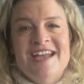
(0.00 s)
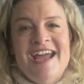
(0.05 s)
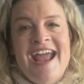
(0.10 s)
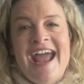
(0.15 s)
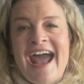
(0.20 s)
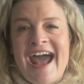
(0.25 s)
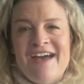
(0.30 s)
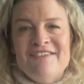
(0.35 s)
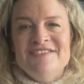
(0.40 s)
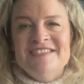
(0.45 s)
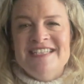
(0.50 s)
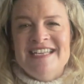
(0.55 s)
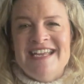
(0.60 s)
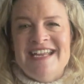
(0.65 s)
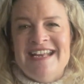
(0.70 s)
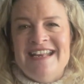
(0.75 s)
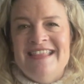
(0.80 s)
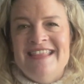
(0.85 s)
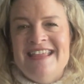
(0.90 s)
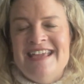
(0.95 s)
I have
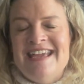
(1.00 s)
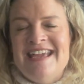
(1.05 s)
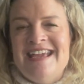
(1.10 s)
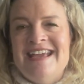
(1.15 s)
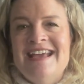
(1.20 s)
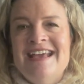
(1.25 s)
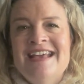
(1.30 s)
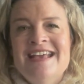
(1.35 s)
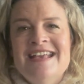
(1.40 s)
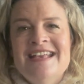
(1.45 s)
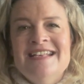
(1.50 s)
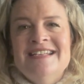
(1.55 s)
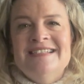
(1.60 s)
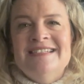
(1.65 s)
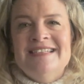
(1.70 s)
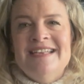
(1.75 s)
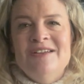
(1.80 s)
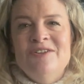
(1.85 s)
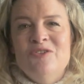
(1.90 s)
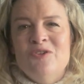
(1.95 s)
seen the
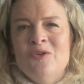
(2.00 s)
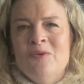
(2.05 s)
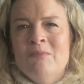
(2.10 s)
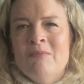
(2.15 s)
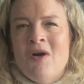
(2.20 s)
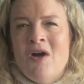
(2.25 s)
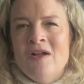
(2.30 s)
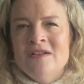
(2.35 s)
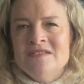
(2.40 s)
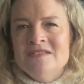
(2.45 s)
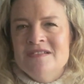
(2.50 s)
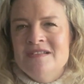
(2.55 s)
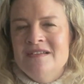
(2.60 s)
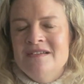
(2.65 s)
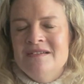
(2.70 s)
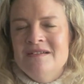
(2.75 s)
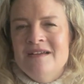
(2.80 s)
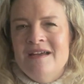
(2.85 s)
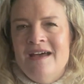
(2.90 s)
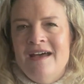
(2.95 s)
single malt
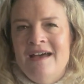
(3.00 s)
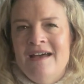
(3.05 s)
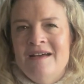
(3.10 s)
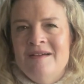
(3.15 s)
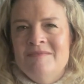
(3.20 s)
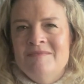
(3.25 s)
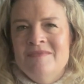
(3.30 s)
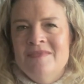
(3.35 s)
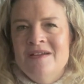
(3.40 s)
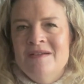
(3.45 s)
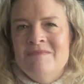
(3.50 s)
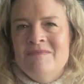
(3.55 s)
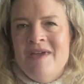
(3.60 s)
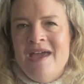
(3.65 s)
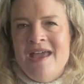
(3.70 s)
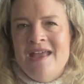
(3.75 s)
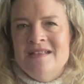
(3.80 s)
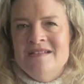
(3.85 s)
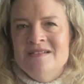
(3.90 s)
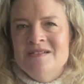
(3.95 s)

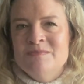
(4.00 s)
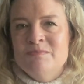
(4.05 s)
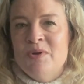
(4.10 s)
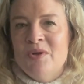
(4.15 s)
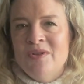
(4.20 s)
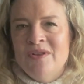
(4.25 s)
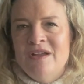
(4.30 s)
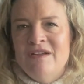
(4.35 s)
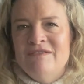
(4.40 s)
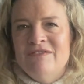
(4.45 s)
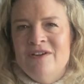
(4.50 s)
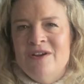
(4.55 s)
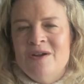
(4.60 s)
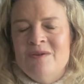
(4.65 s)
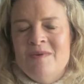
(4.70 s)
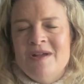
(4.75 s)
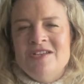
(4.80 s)
men's pullover,